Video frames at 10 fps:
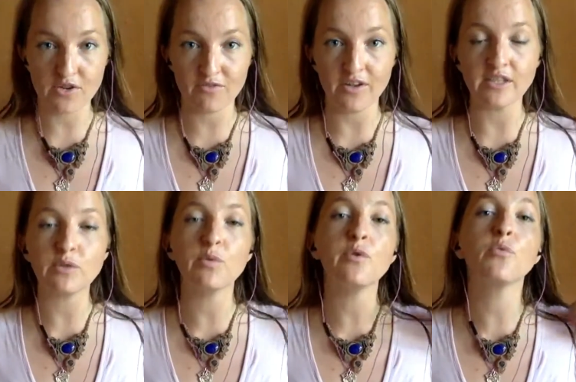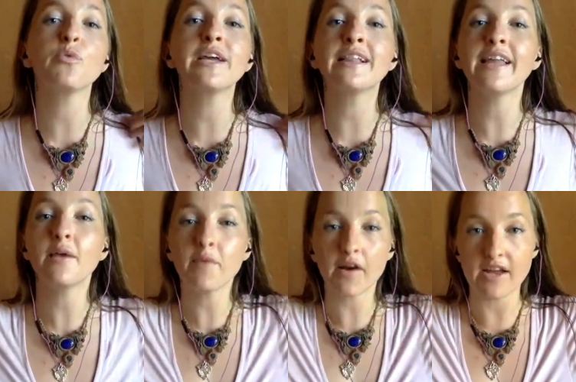fields and we
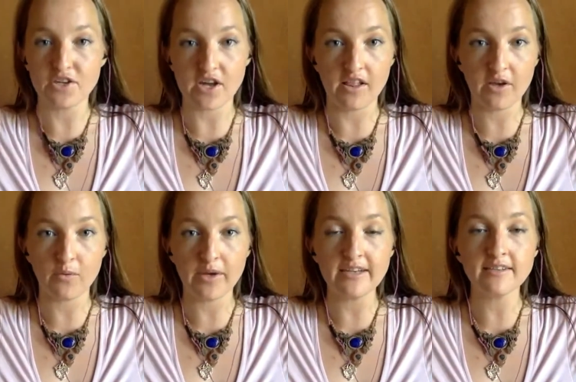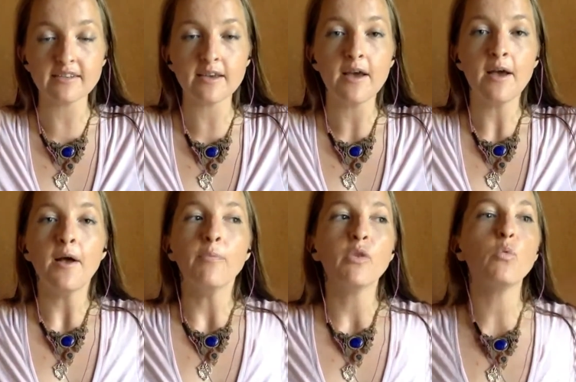reclaim our angelic wings,
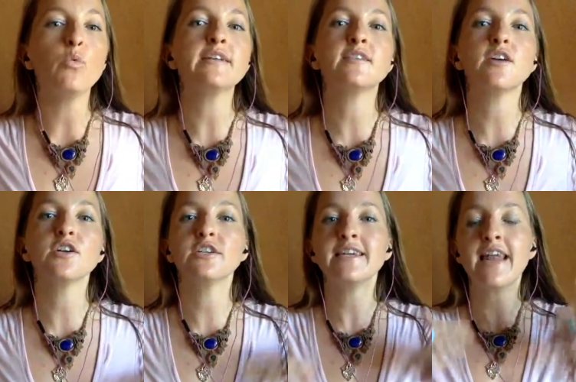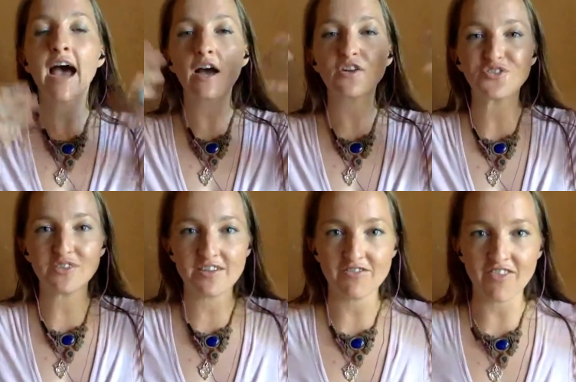we start to
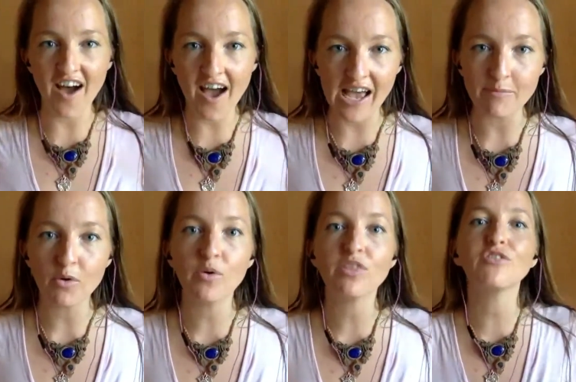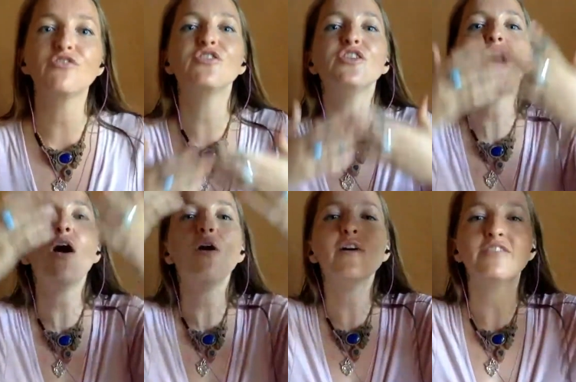naturally vibe with the
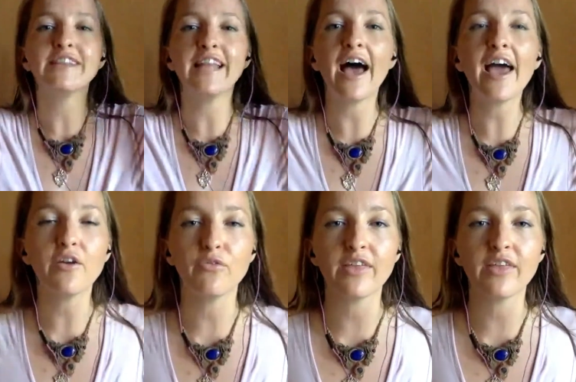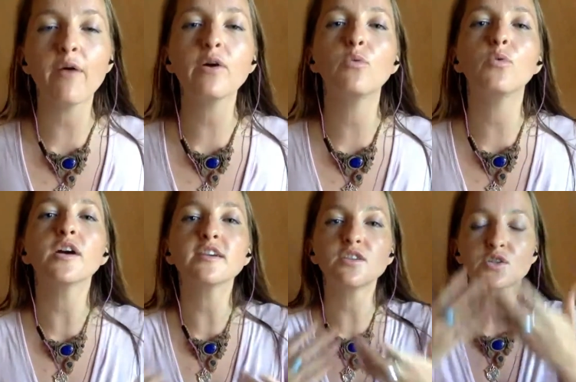flow of life, with how it works. You're